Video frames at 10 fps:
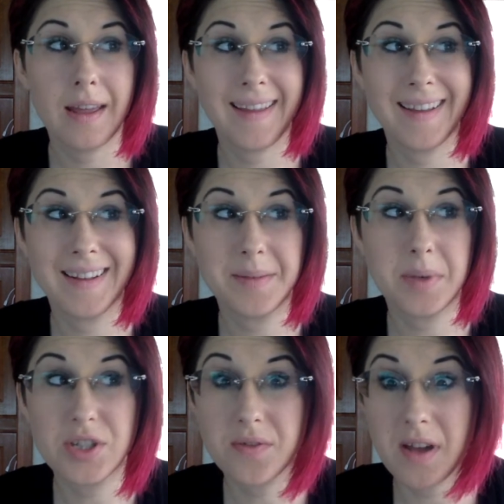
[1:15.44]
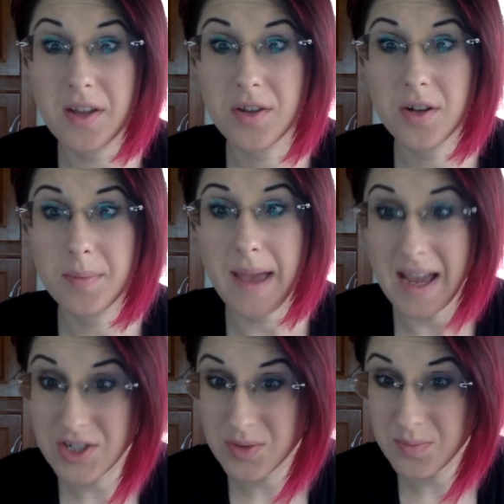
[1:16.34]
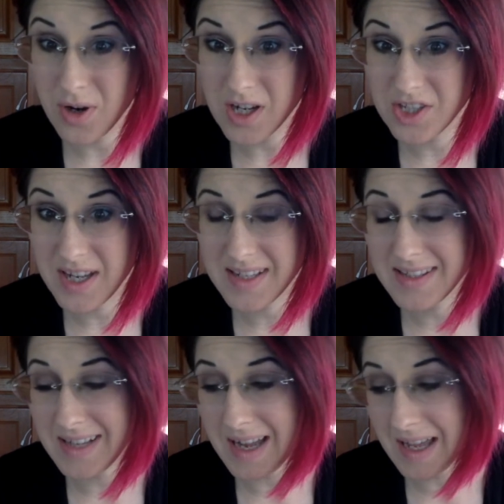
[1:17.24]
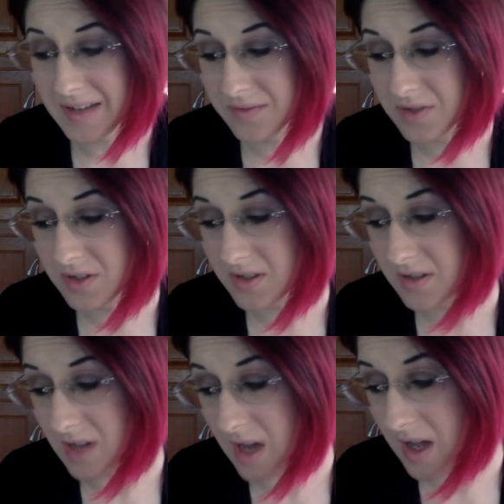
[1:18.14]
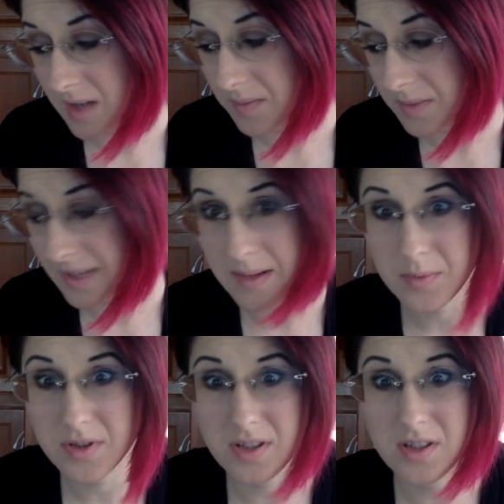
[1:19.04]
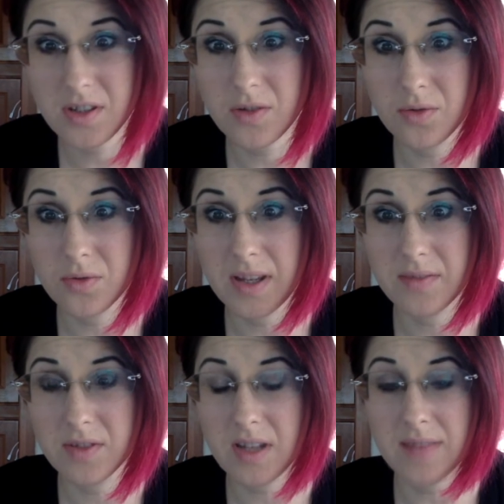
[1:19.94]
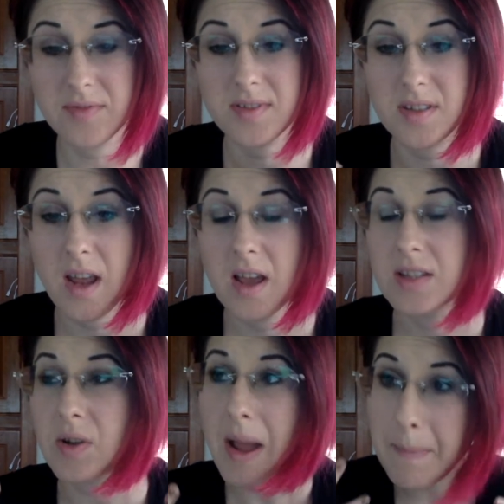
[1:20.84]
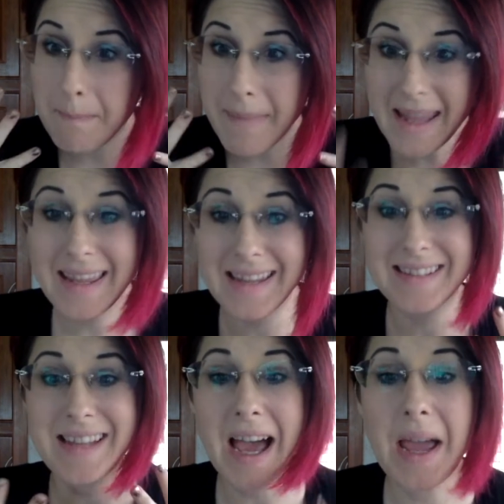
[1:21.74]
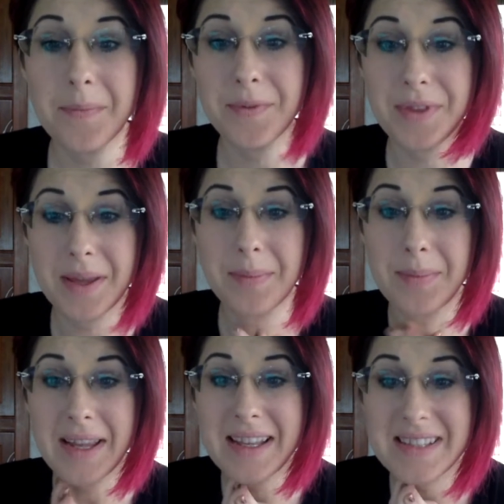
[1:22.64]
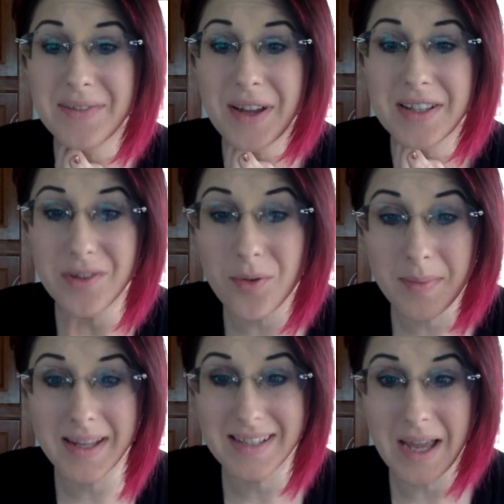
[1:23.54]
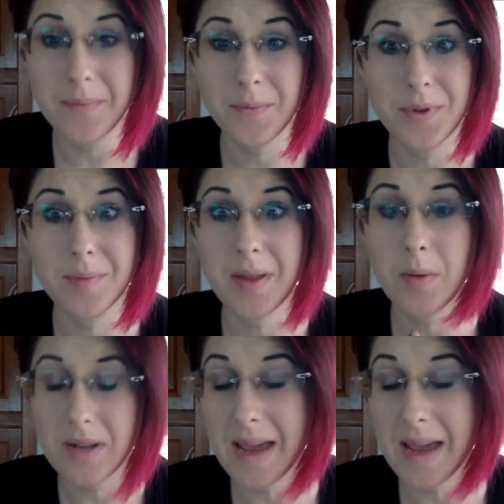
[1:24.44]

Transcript: and a bunch of other passion projects that I have just not been able to do. So I'm making time for them, because if I don't make time for them, they won't